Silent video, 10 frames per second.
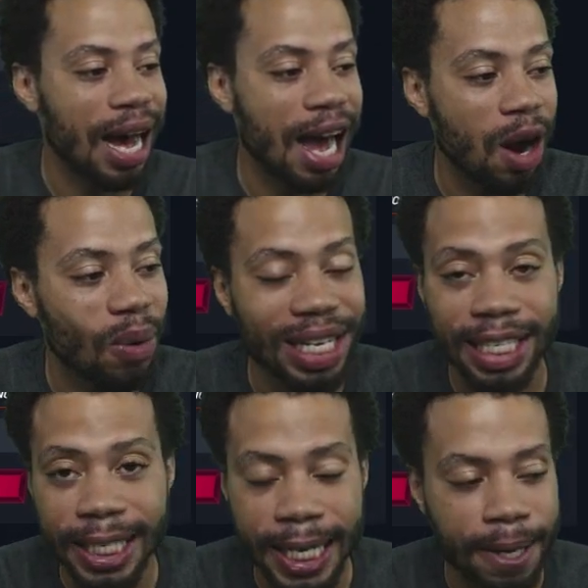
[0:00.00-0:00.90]

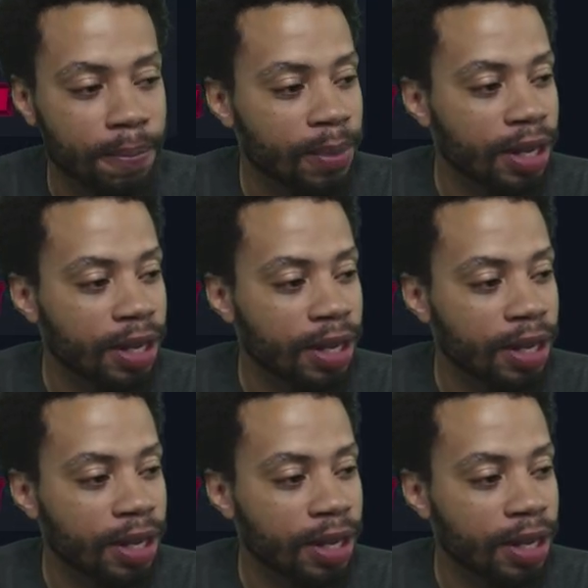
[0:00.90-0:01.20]
iOS-T.